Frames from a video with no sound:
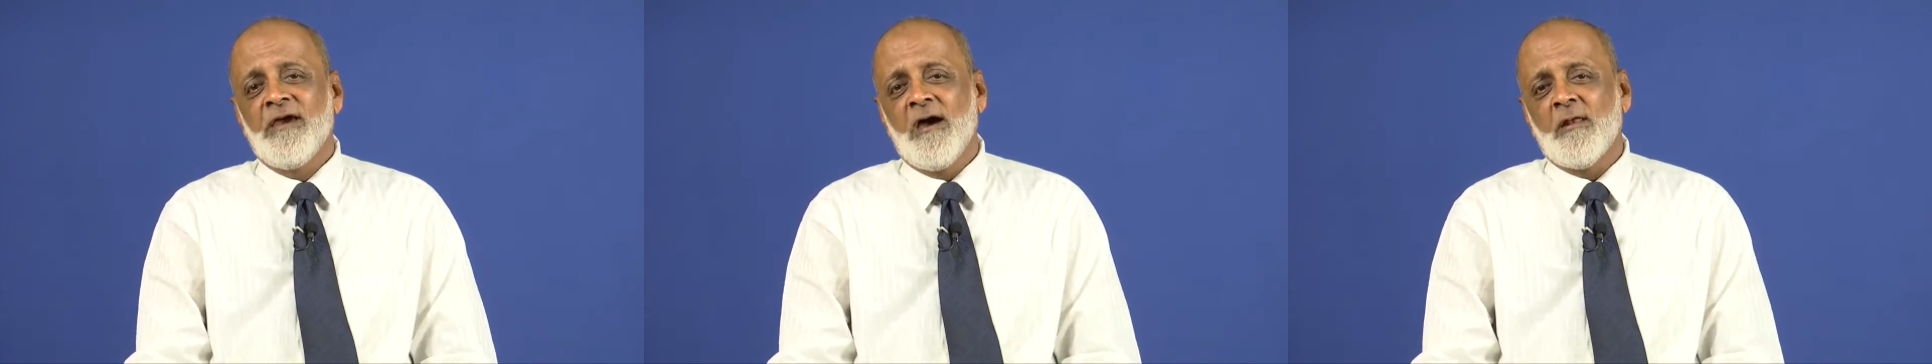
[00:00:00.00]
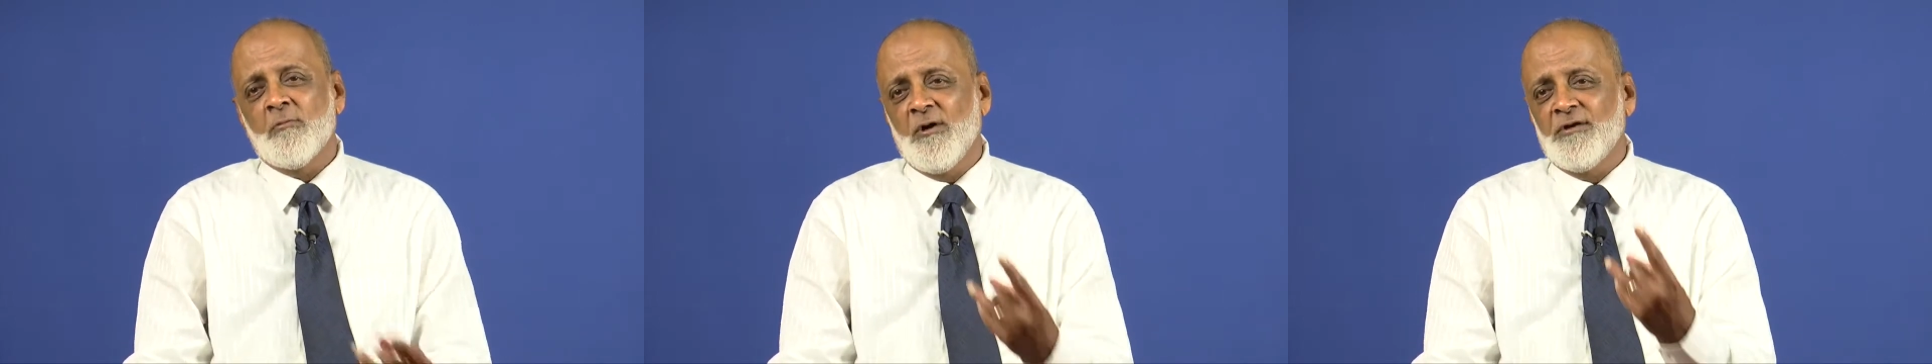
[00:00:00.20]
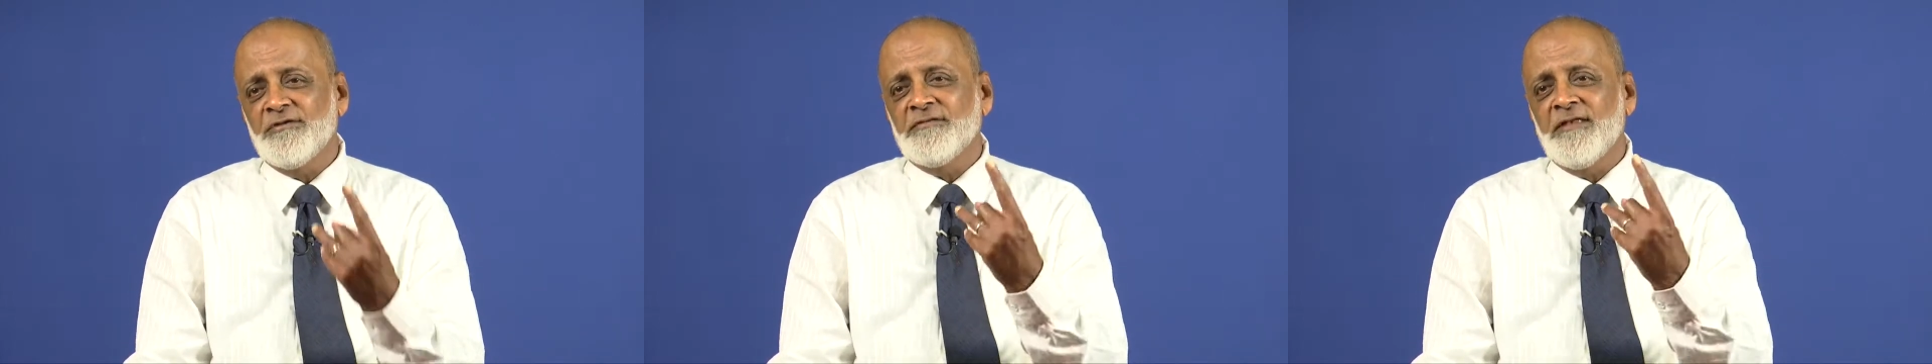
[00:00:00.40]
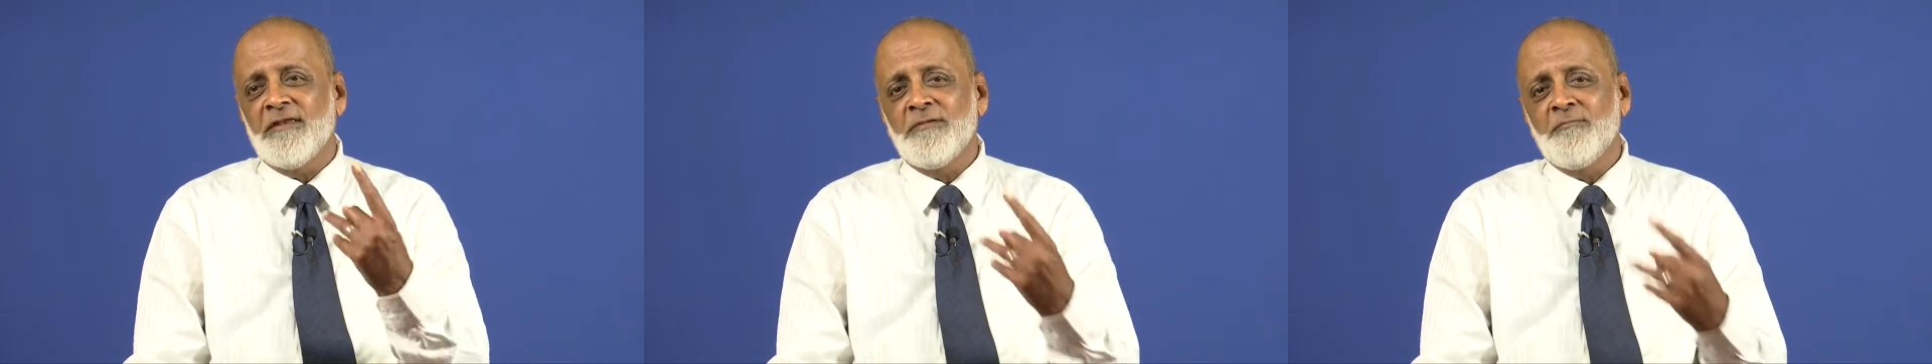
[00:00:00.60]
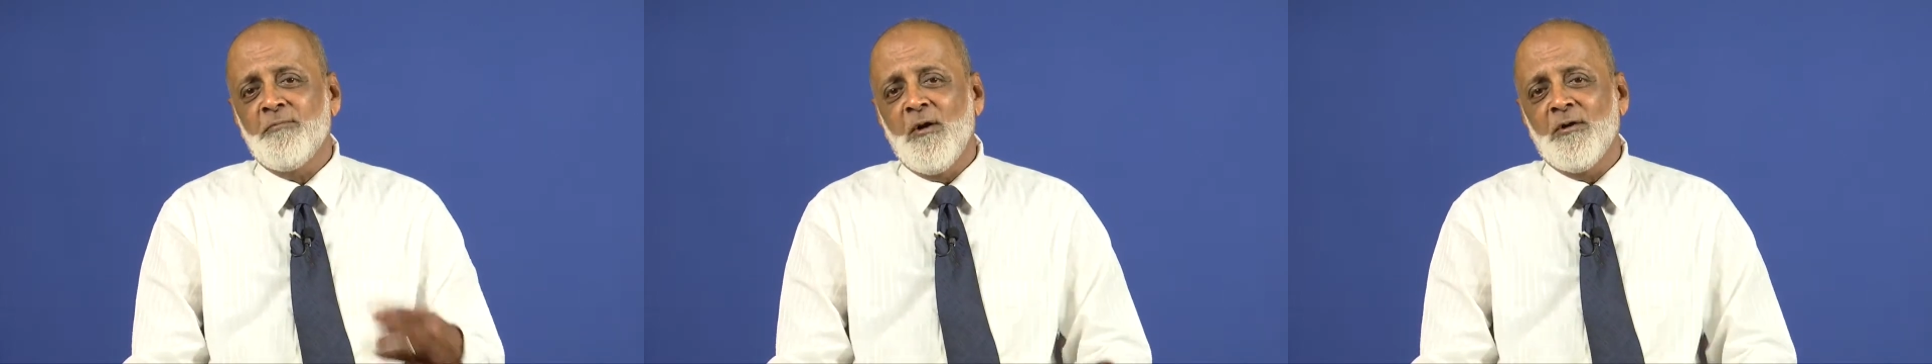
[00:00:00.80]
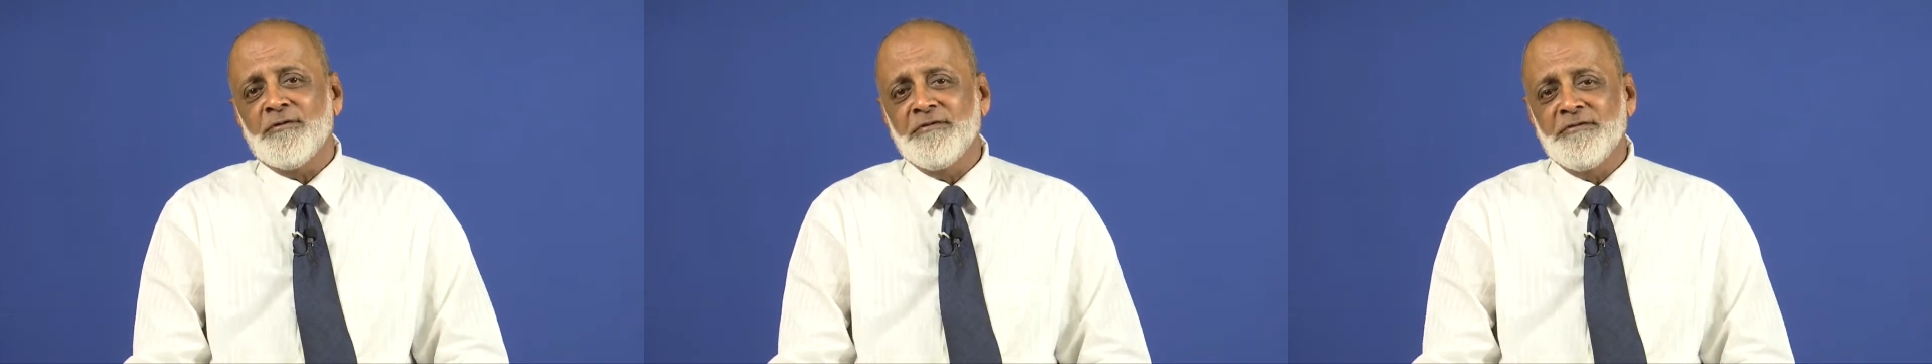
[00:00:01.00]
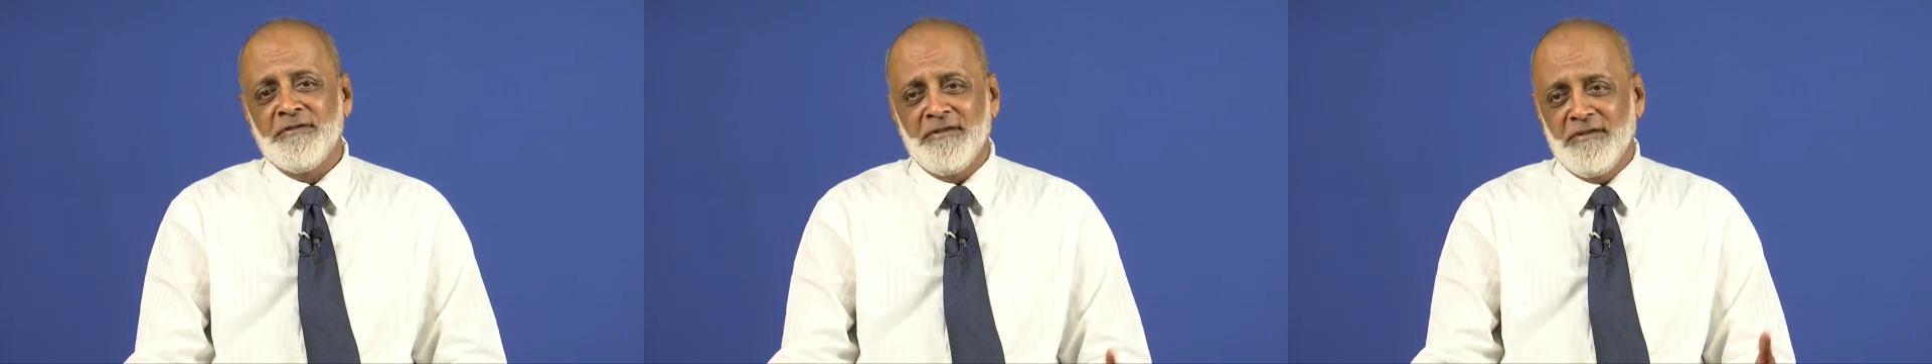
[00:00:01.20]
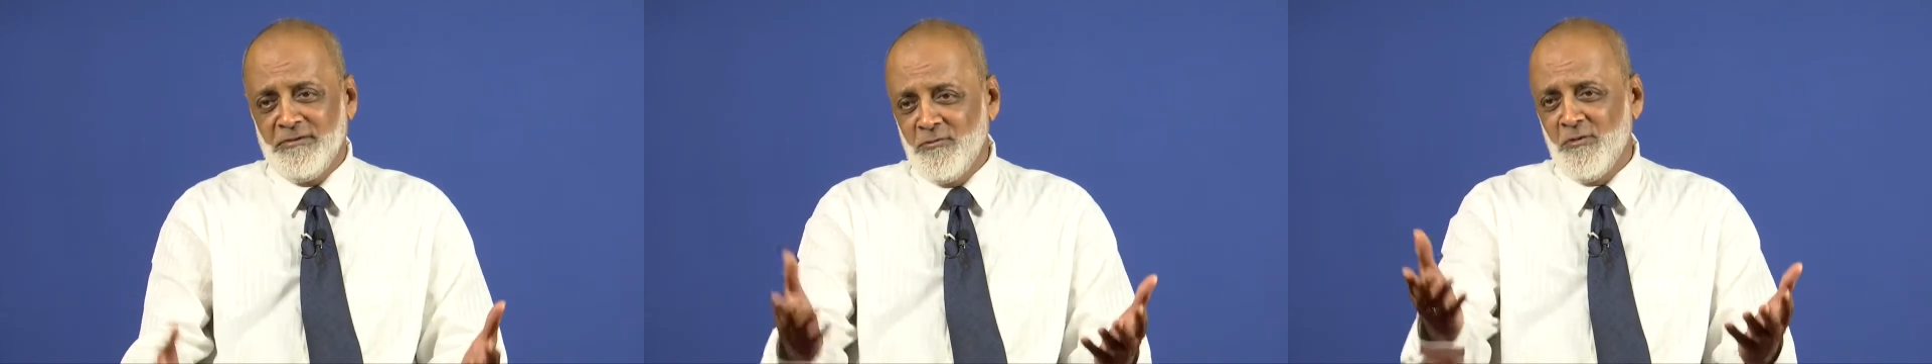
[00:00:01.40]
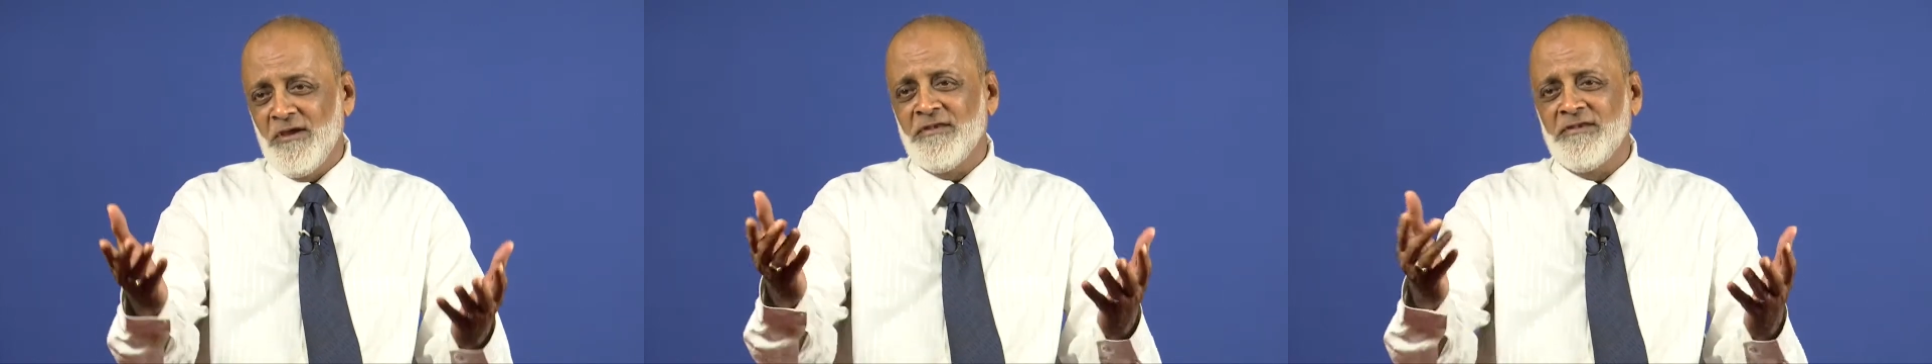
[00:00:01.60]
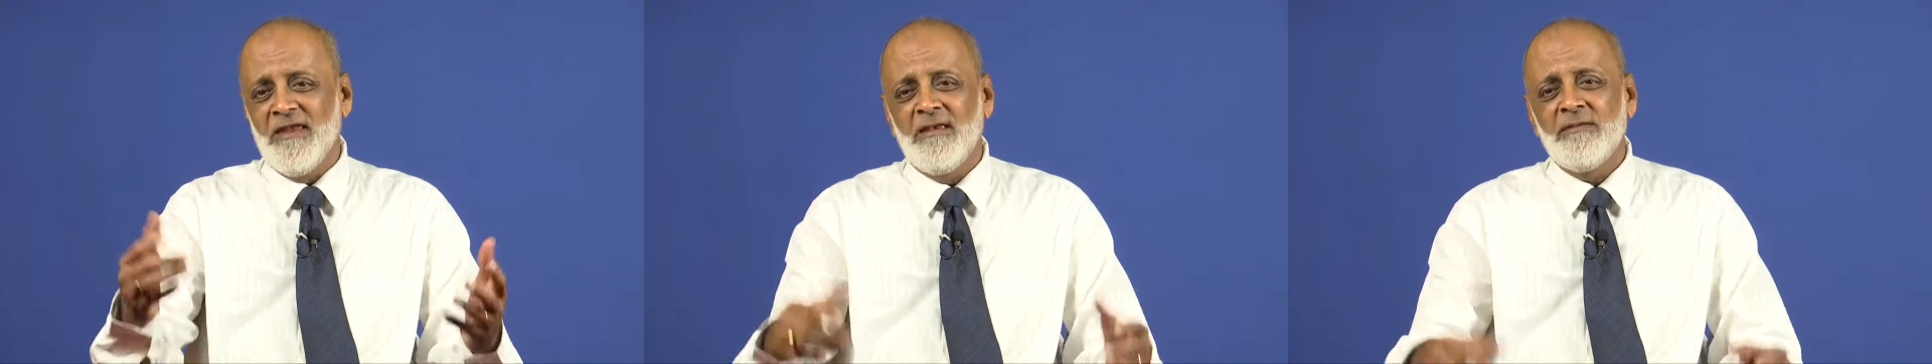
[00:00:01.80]
And what is that important thing? You
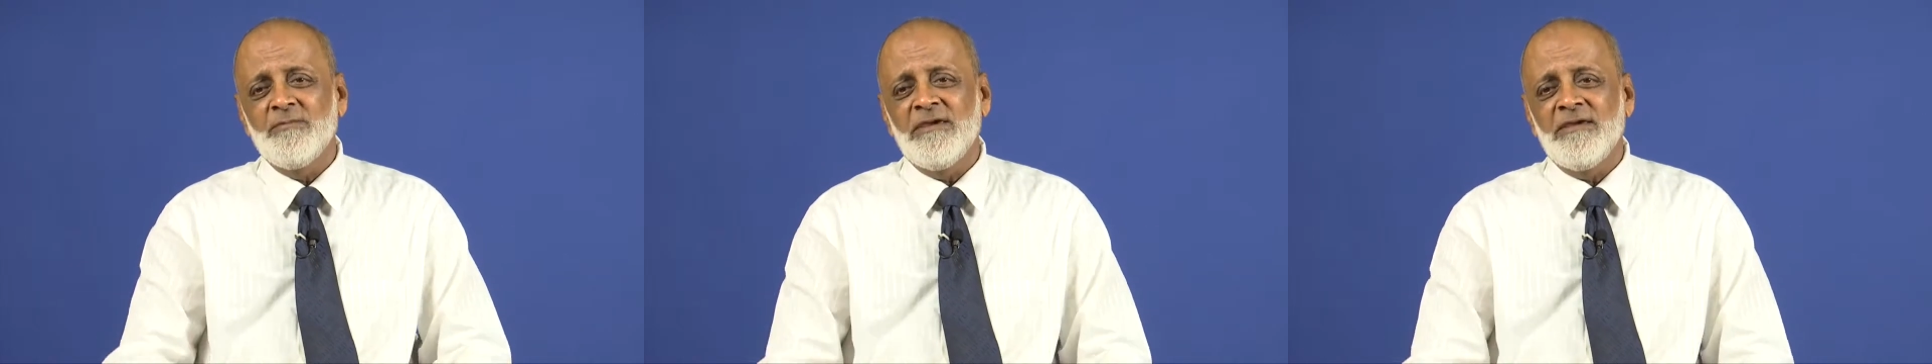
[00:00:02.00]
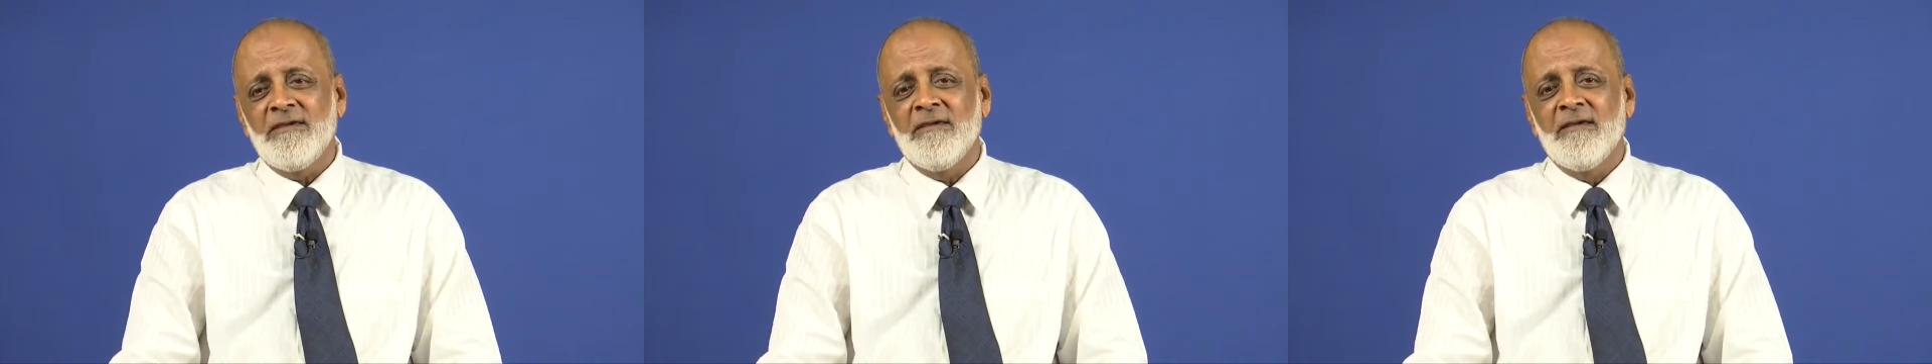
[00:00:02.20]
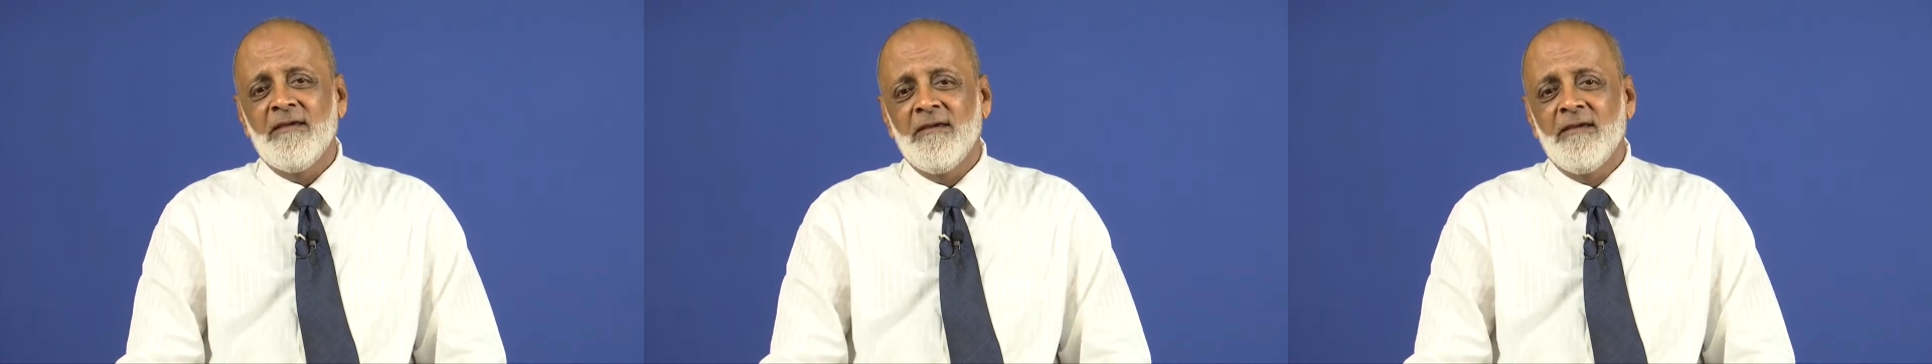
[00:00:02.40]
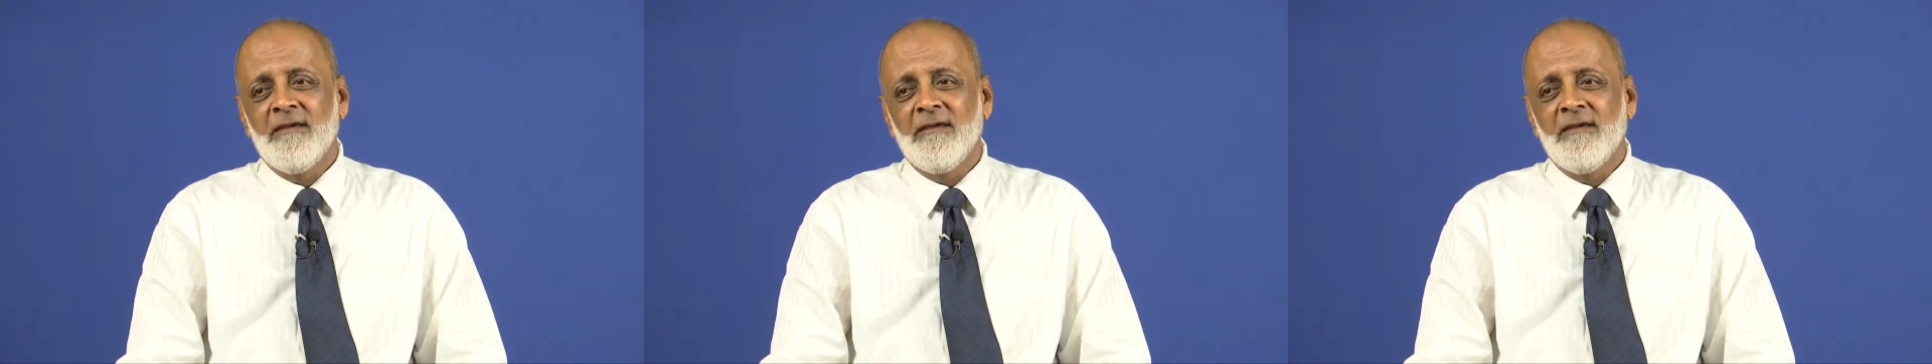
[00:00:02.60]
can tell me?